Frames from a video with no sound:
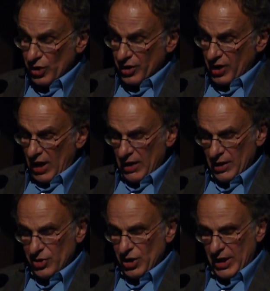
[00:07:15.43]

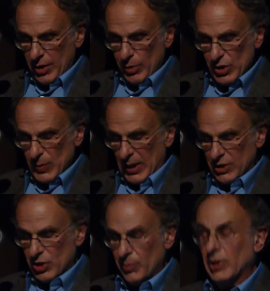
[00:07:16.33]
acknowledge any
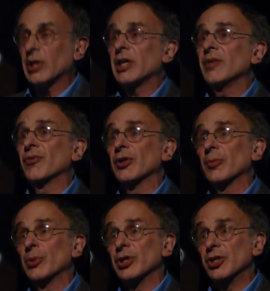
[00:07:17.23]
responsibility for the
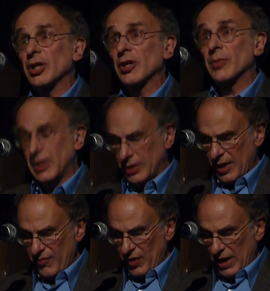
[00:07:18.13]
predicament
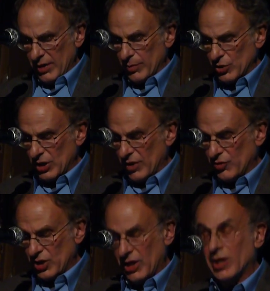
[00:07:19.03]
they find
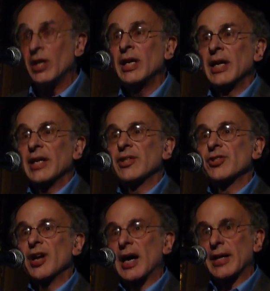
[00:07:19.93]
themselves in is
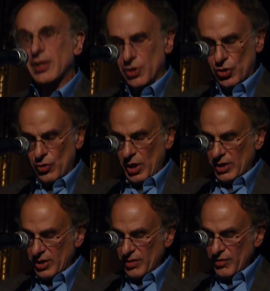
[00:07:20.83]
not
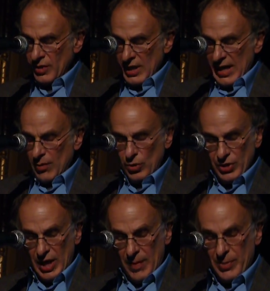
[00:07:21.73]
constructive and will
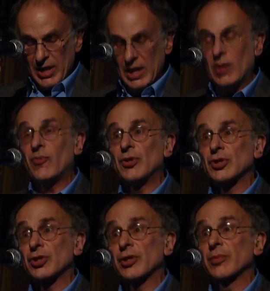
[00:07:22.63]
not be
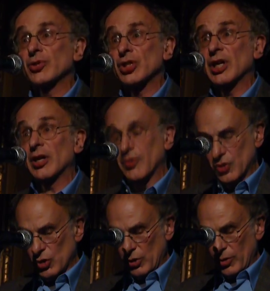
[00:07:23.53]
helpful to
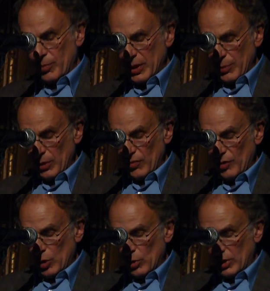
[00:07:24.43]
themselves or the people of
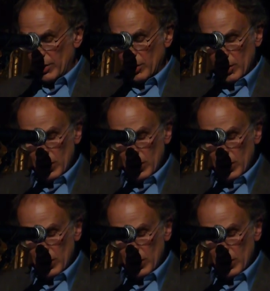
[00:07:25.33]
Oakland.